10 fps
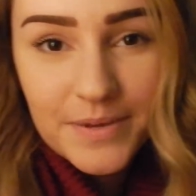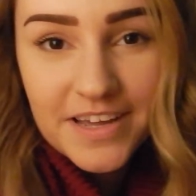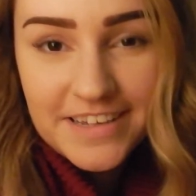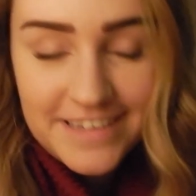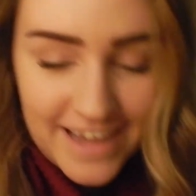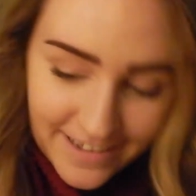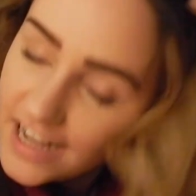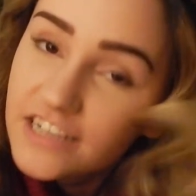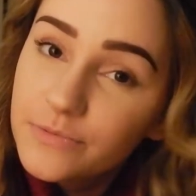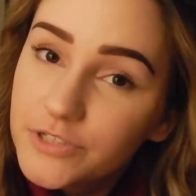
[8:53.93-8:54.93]
But yeah,
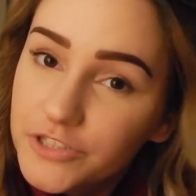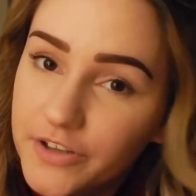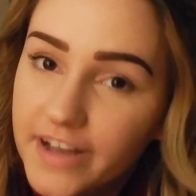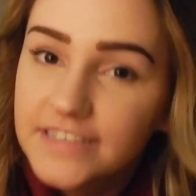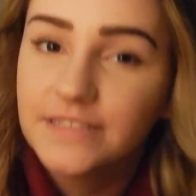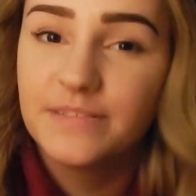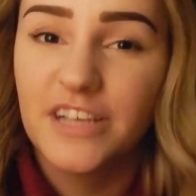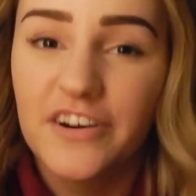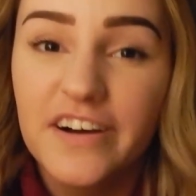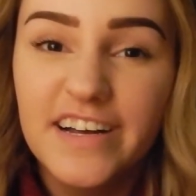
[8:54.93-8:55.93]
I just wanted to show you guys.
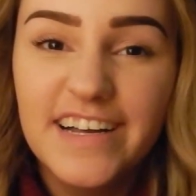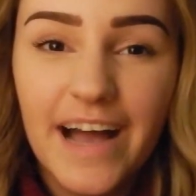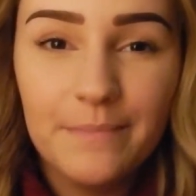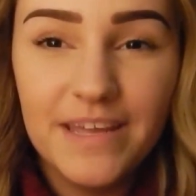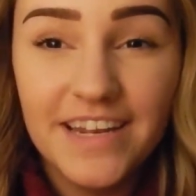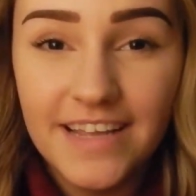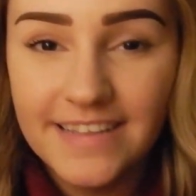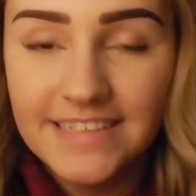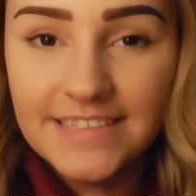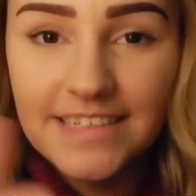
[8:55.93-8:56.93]
So, I mean,
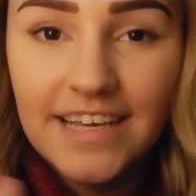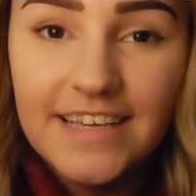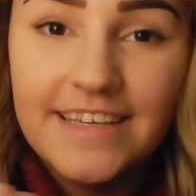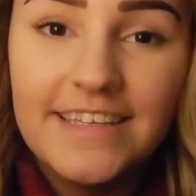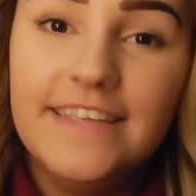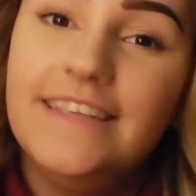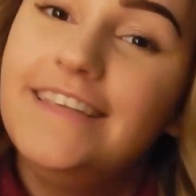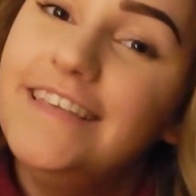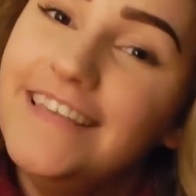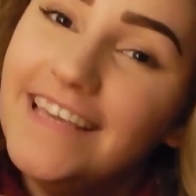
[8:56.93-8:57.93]
this is a,
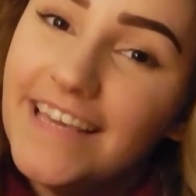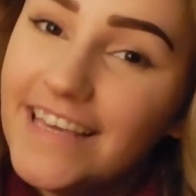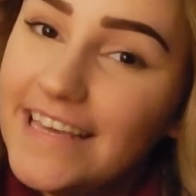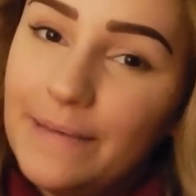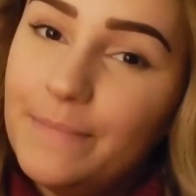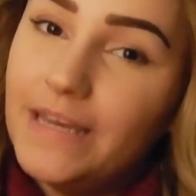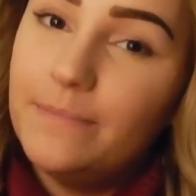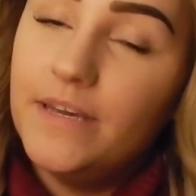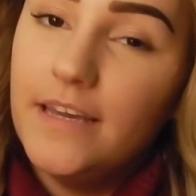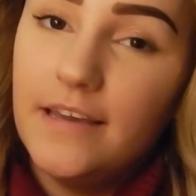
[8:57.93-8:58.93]
yeah,
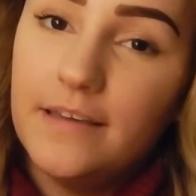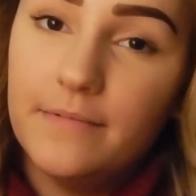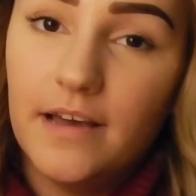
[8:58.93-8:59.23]
maybe.